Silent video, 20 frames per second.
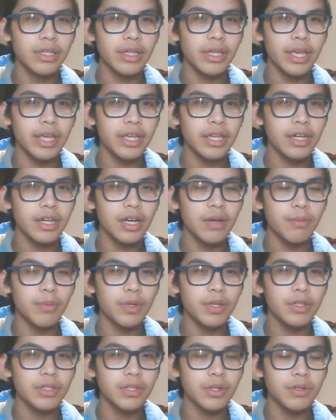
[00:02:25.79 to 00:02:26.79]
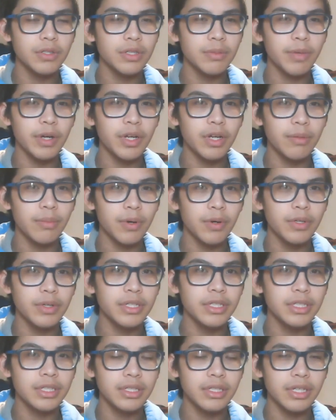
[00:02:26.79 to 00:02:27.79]
it cannot be chosen by your
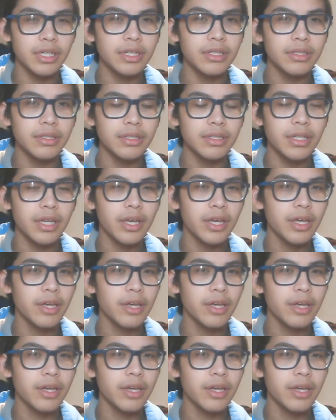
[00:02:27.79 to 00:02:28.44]
opponent's skills,